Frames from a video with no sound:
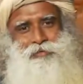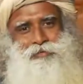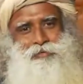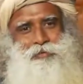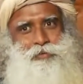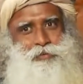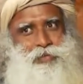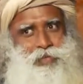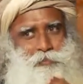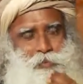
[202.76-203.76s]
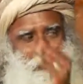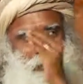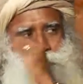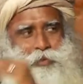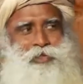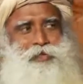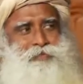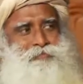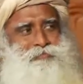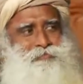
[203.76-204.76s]
So through the night people are working,
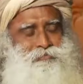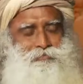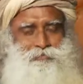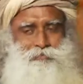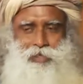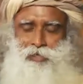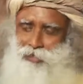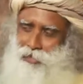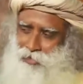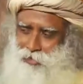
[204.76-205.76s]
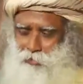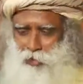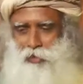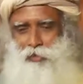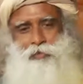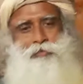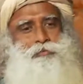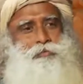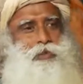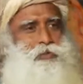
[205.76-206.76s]
but in the day they are working.
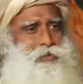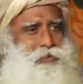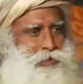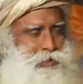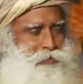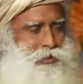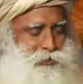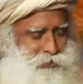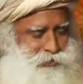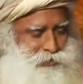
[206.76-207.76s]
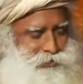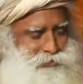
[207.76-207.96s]
When do they sleep? They don't.